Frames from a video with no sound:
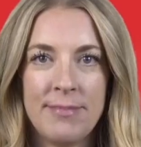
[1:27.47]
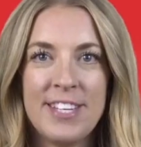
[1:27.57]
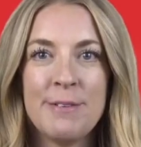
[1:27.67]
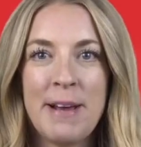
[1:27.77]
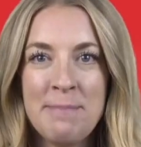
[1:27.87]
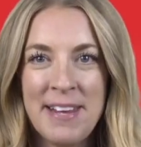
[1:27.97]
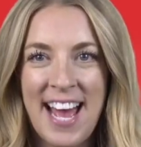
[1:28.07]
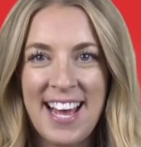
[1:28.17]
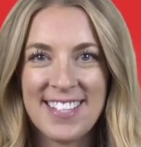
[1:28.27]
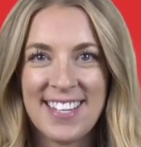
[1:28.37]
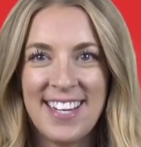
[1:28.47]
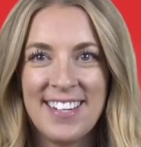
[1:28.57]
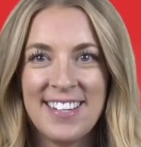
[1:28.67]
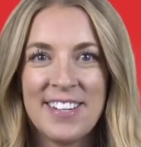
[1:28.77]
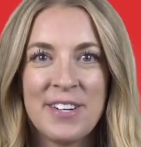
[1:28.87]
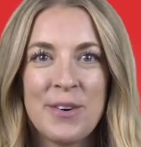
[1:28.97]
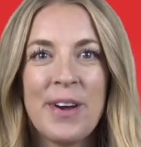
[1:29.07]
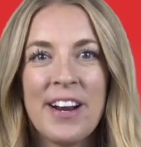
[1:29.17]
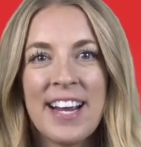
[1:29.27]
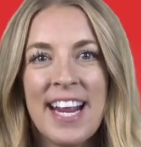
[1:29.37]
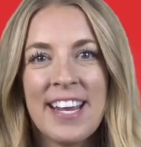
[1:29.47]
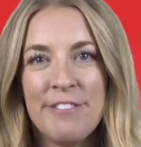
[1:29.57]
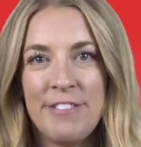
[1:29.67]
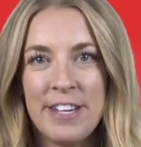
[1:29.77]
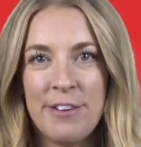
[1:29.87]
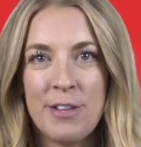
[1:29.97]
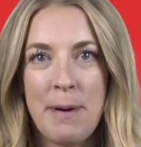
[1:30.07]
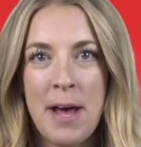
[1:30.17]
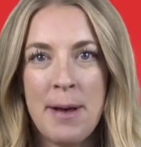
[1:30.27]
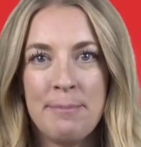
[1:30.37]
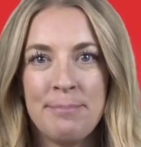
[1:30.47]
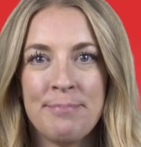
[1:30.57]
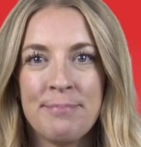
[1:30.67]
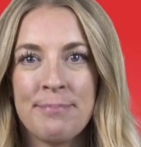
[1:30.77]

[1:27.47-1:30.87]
You might be asking, where can I configure the BOM?